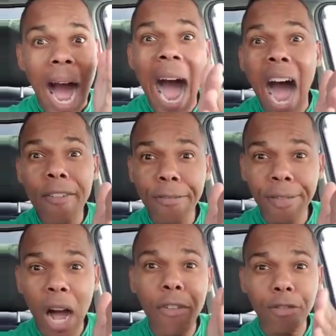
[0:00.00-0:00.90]

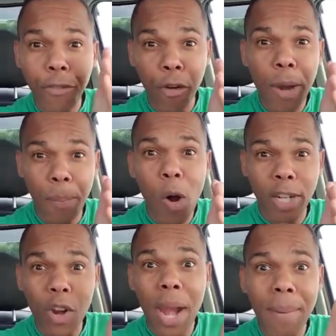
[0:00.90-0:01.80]
Half of
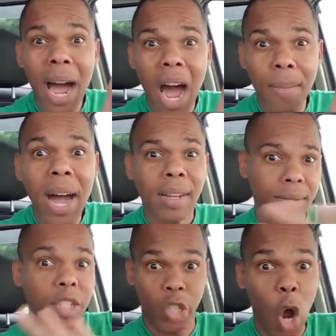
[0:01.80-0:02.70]
Freeport, Grand Bahama,
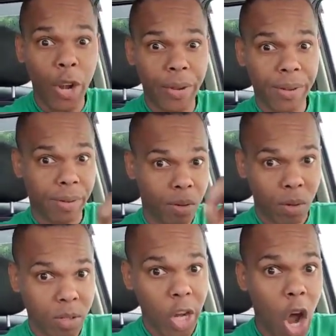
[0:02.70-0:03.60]
done.
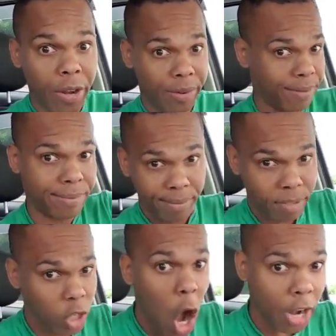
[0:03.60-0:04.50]
Done.
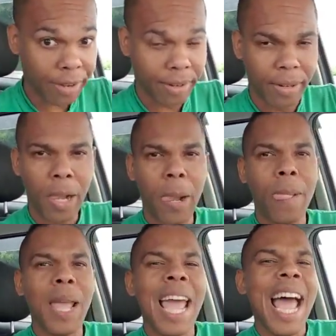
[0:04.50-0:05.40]
Done.
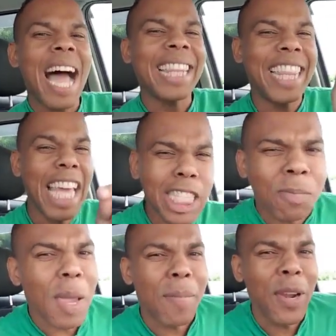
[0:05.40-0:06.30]
And
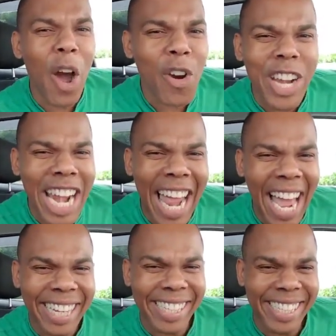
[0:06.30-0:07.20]
these people don't
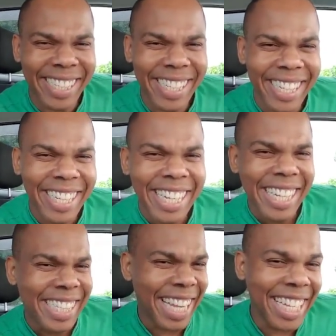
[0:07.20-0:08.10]
realize.
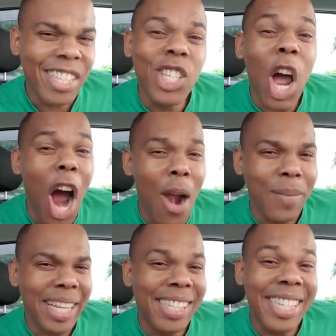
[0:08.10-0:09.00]
So the
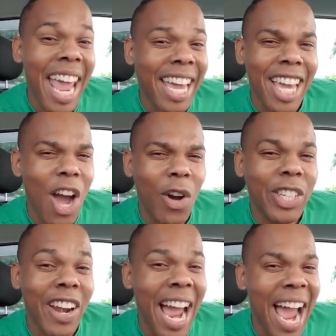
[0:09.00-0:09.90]
storm is taking
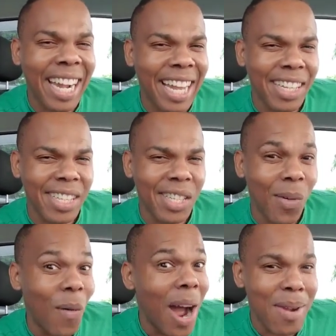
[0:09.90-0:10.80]
out your
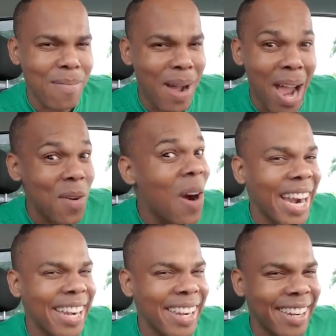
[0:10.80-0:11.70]
islands one by
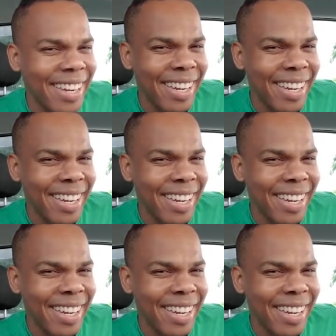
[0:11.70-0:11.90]
one.